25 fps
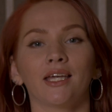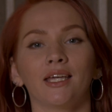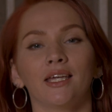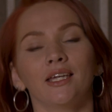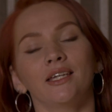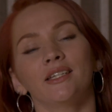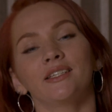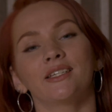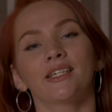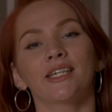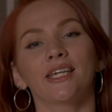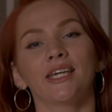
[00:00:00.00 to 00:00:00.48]

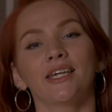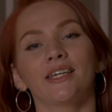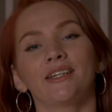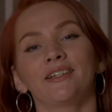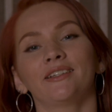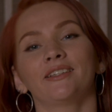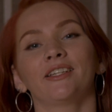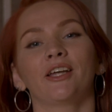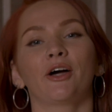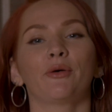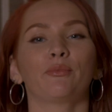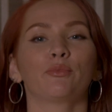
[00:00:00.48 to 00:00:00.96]

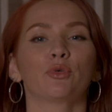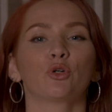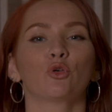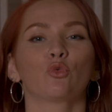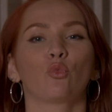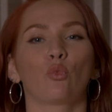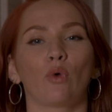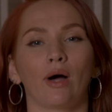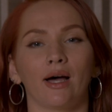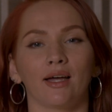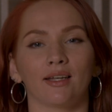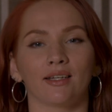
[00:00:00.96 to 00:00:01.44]
Indicator number
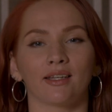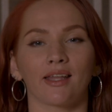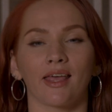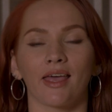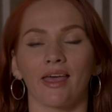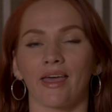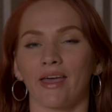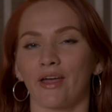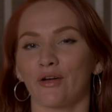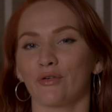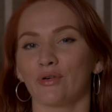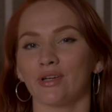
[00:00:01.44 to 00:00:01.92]
1,
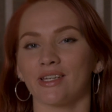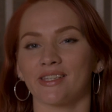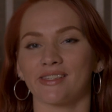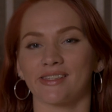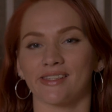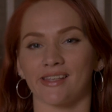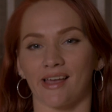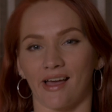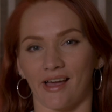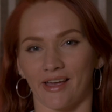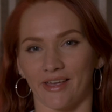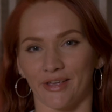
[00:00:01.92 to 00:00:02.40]

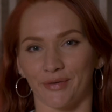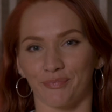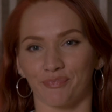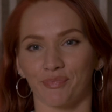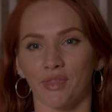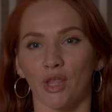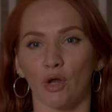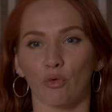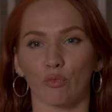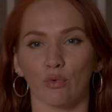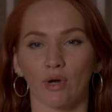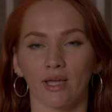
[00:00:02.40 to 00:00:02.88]
RSI,
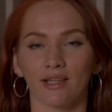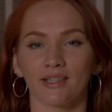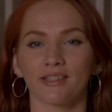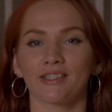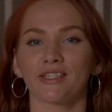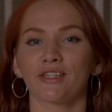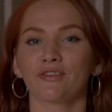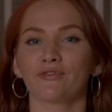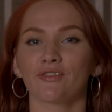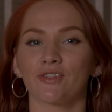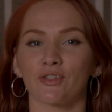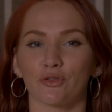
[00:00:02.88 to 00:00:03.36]

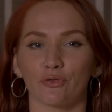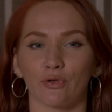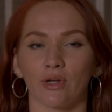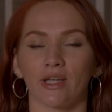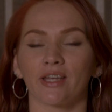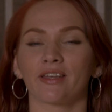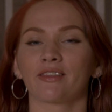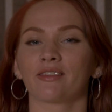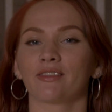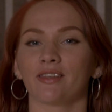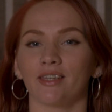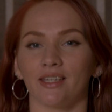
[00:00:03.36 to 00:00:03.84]
Relative
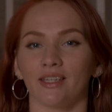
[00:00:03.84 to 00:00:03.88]
Strength